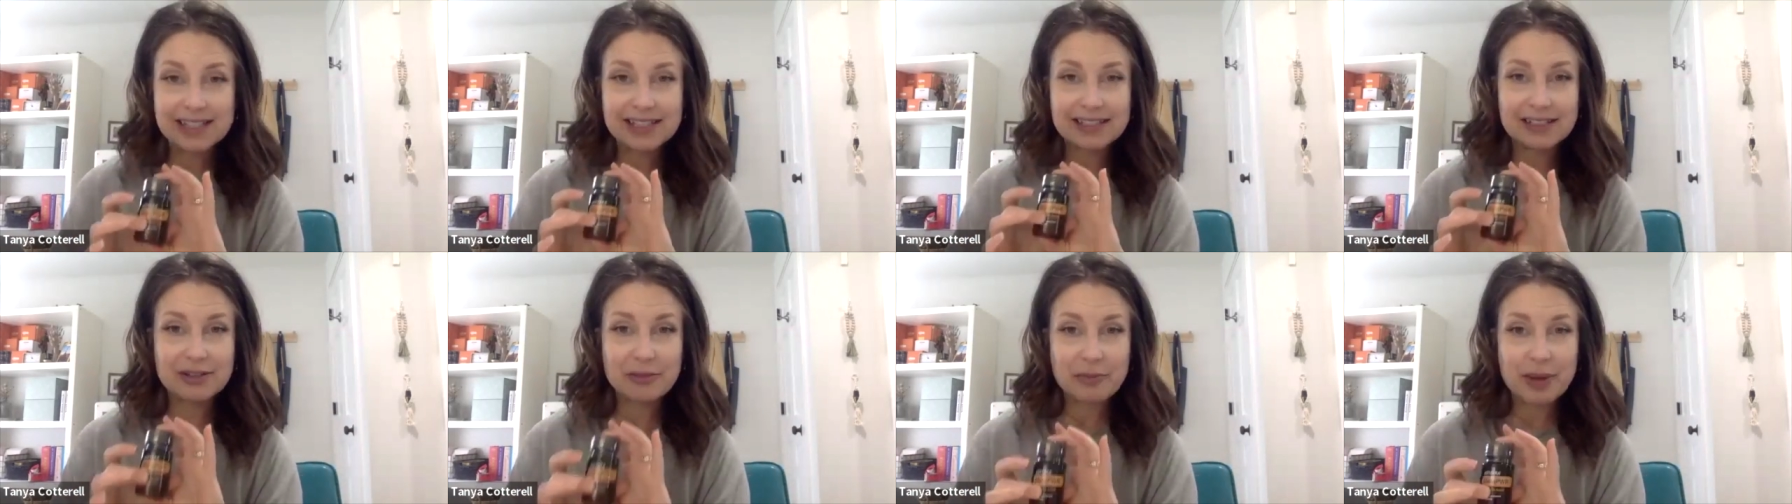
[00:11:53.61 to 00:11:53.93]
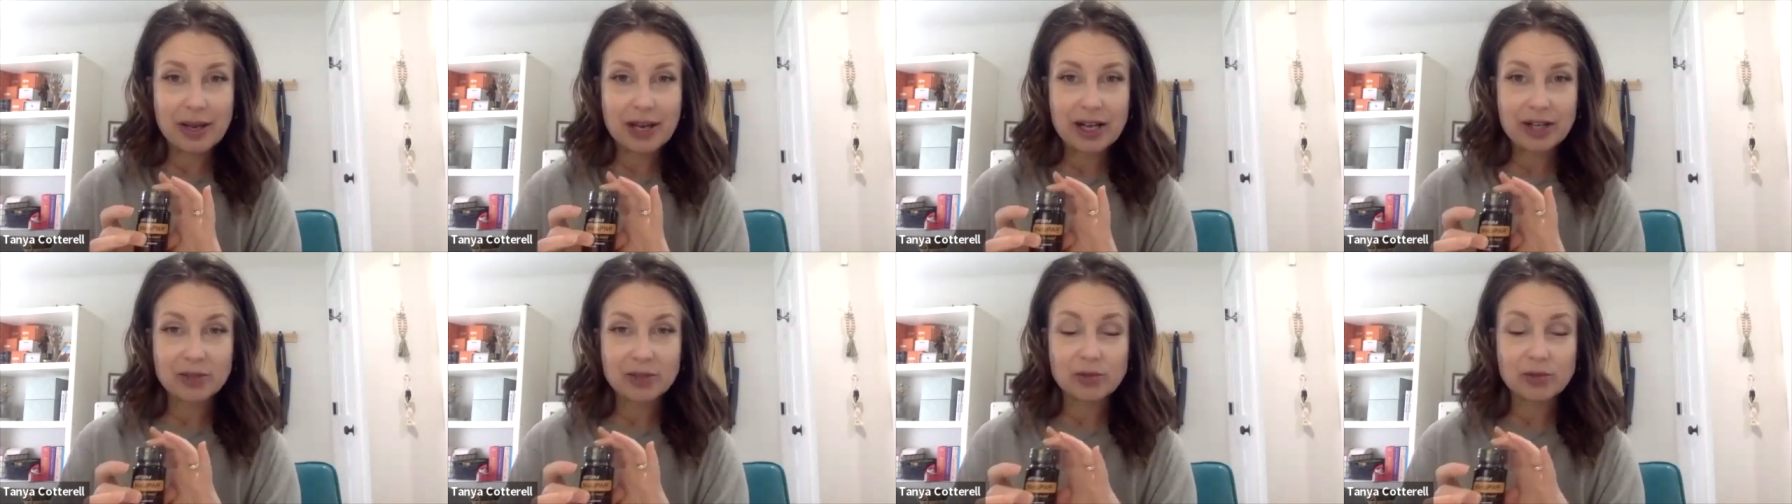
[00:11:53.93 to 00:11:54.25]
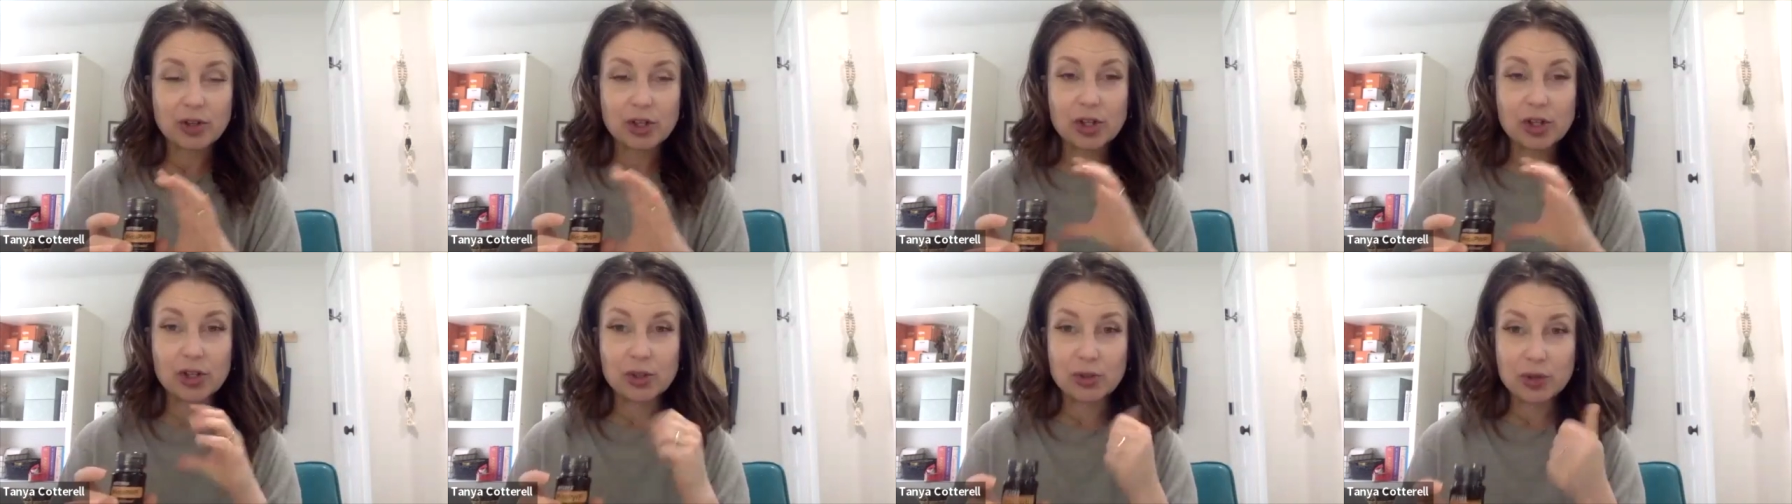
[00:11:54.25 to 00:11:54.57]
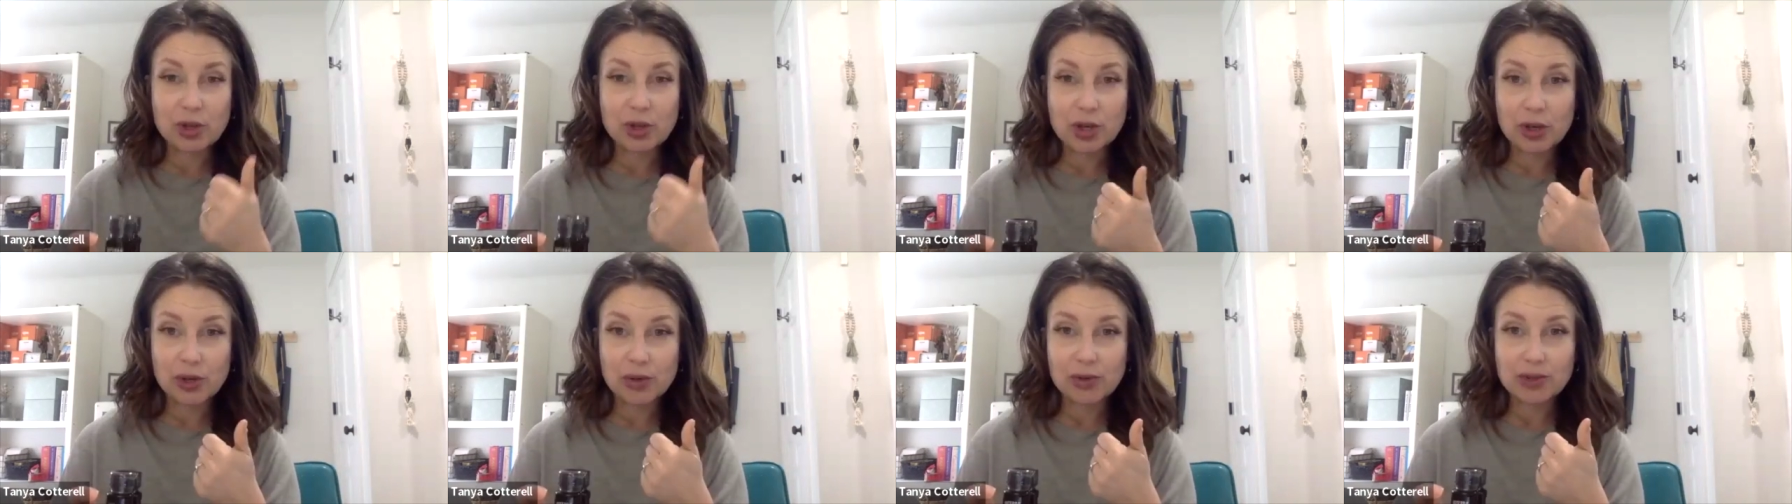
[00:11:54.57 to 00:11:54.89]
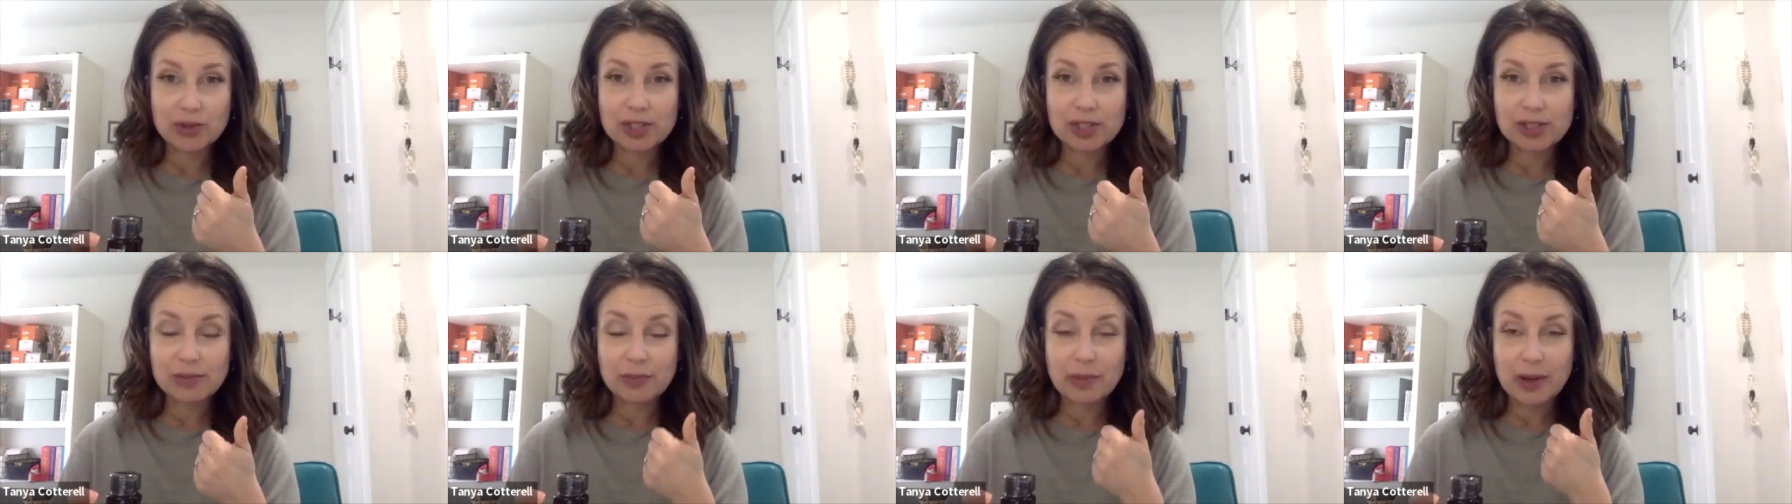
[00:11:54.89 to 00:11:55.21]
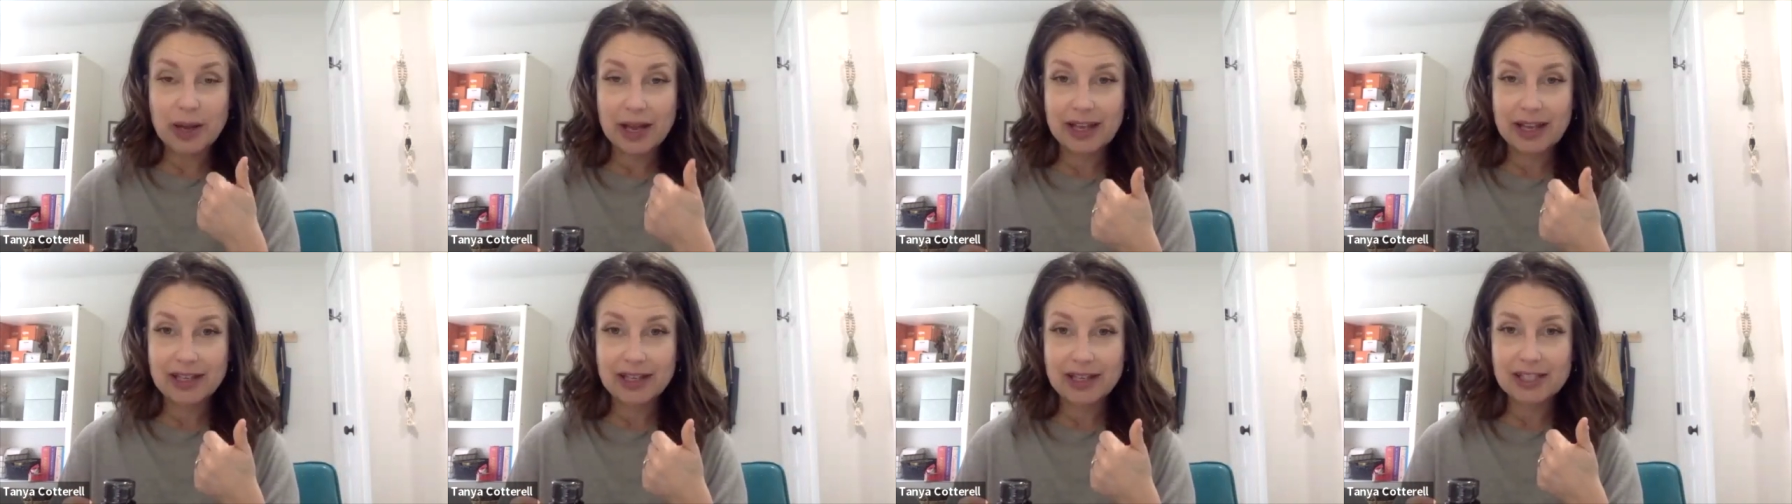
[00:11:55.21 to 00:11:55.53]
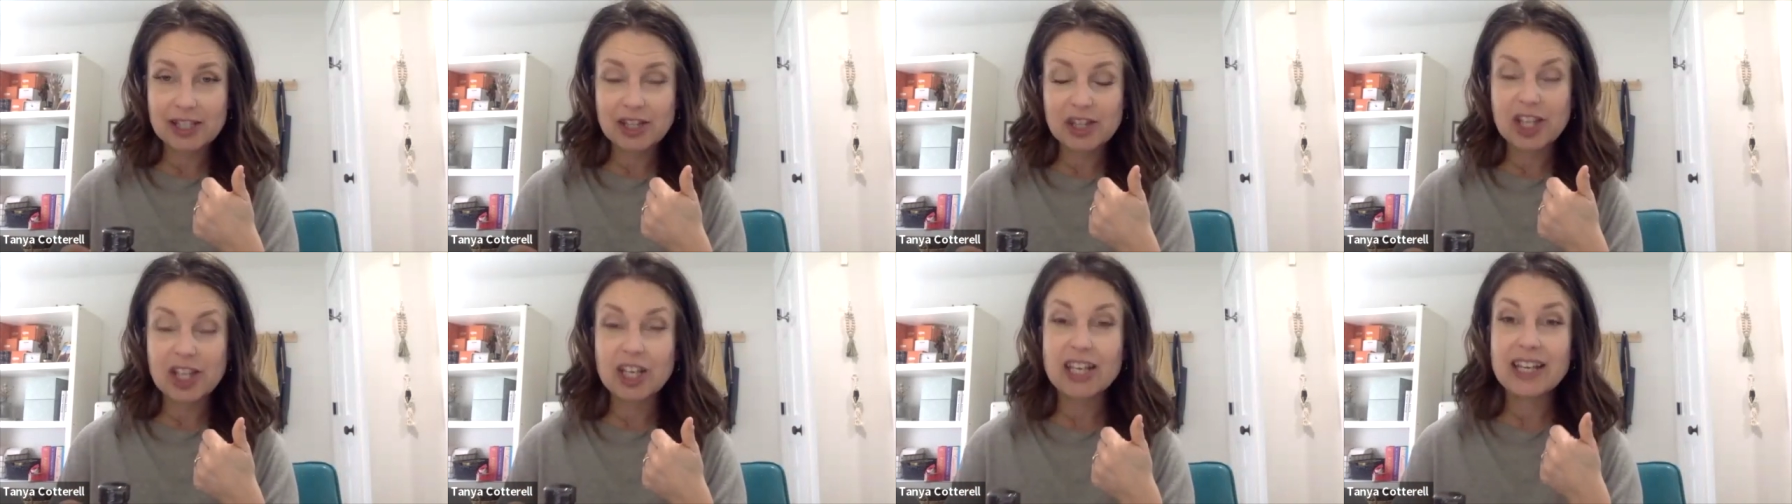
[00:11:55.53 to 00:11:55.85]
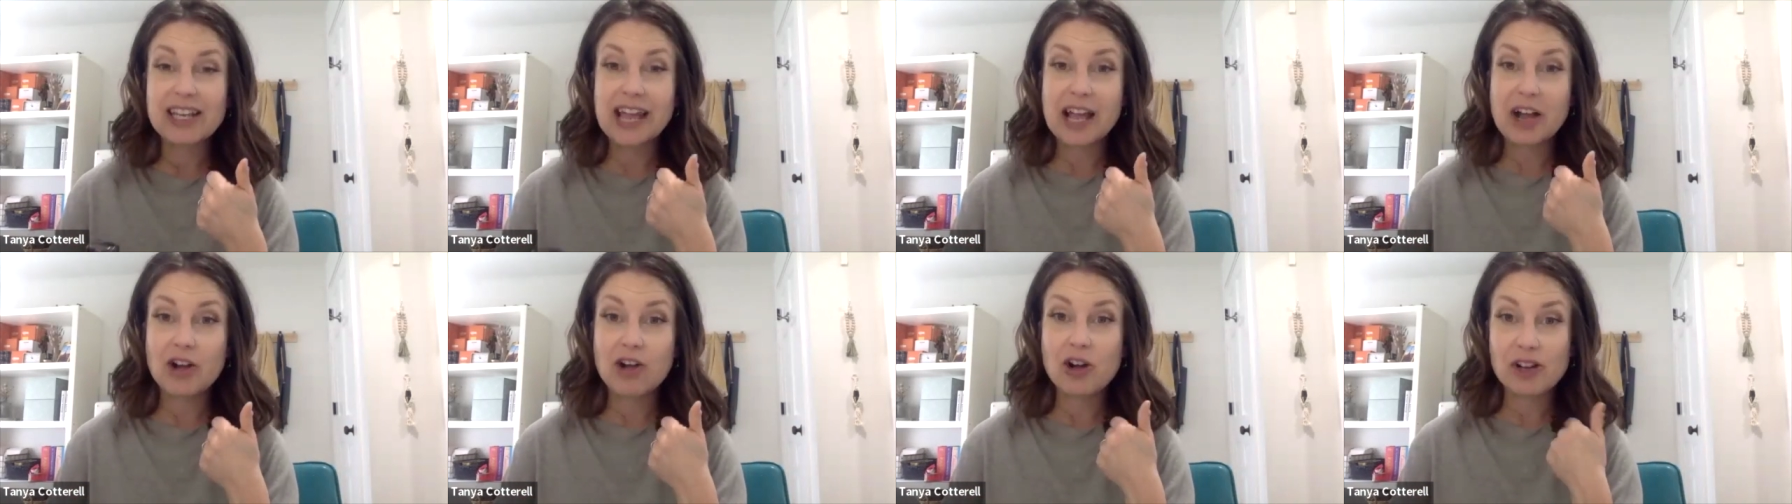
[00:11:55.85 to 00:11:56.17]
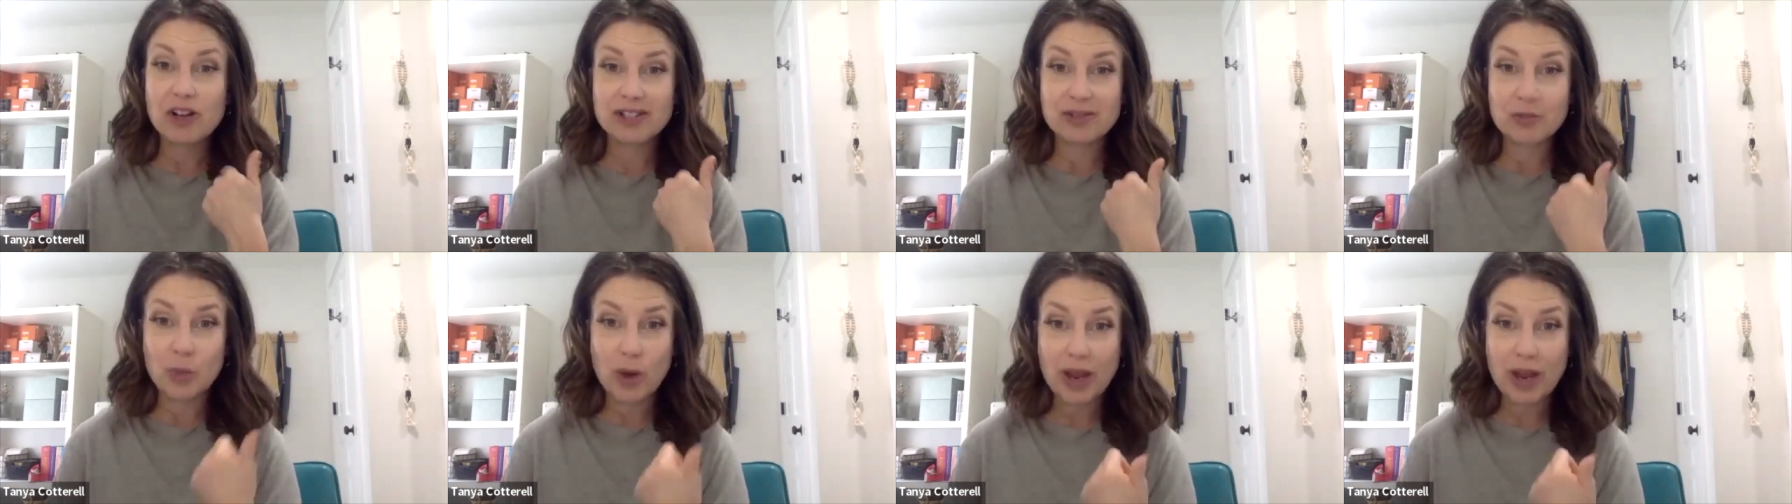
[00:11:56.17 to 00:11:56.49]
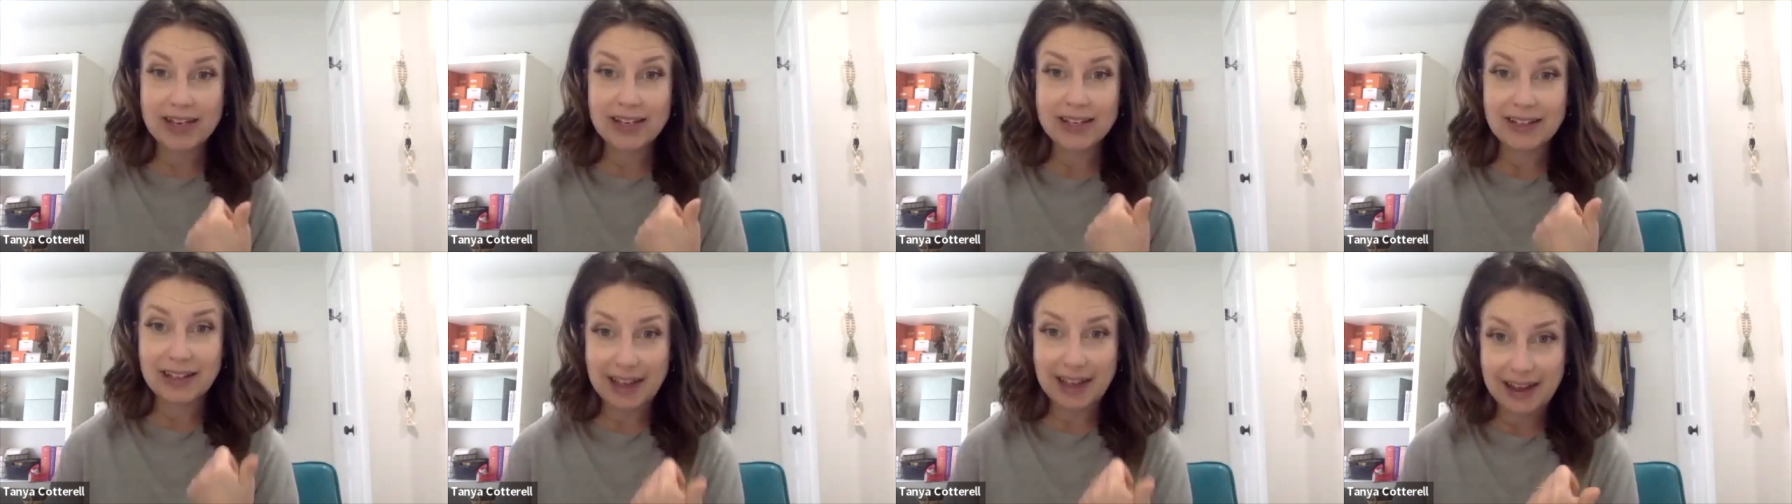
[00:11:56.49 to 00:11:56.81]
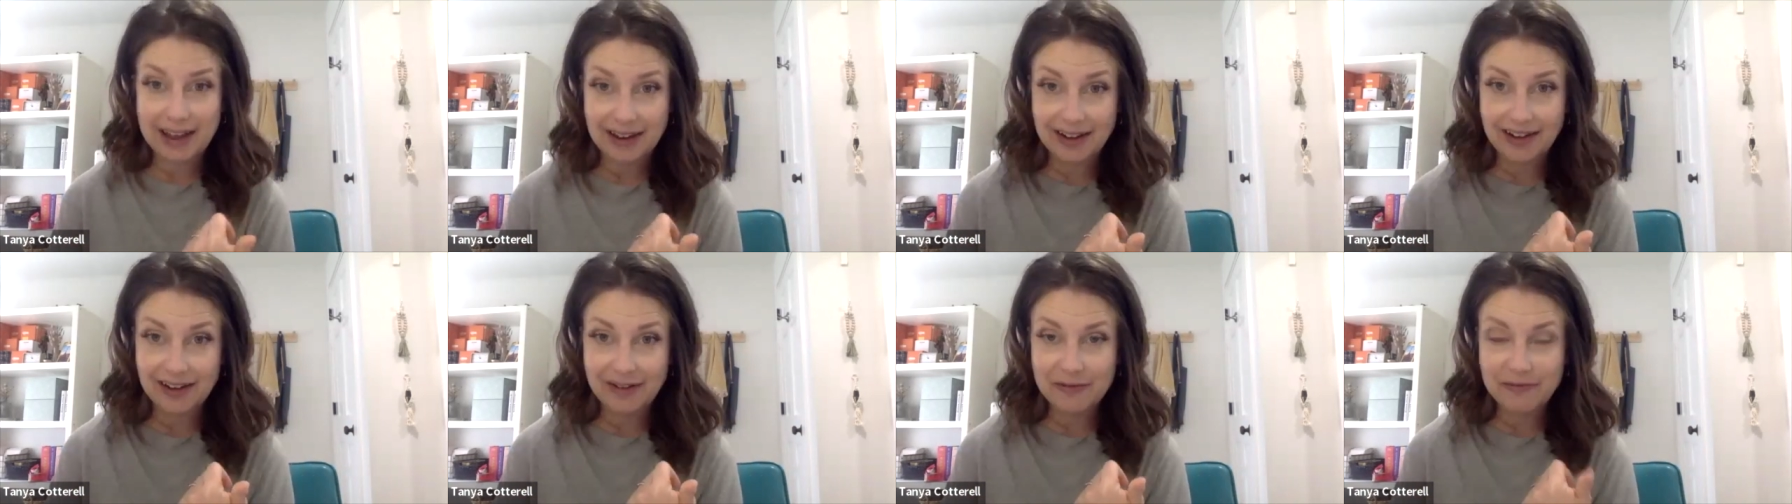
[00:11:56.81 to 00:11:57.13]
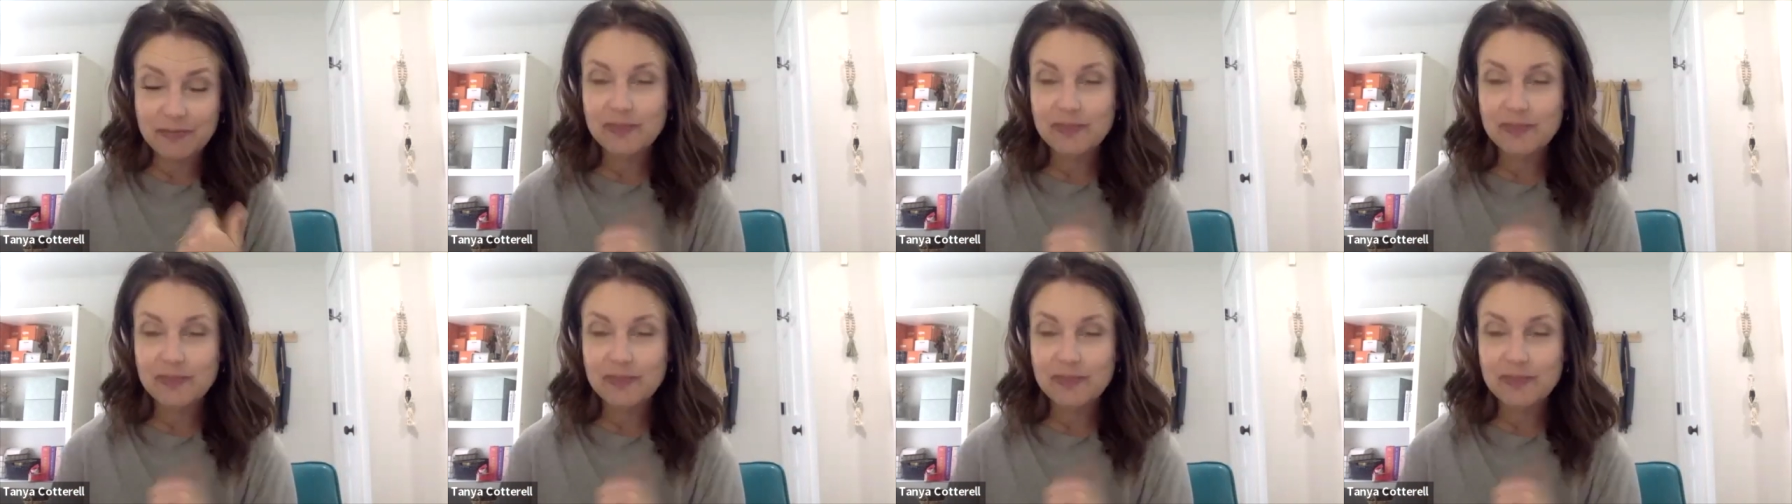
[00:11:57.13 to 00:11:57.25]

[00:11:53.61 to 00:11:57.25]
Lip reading: impact with glucose spikes that cause weight gain.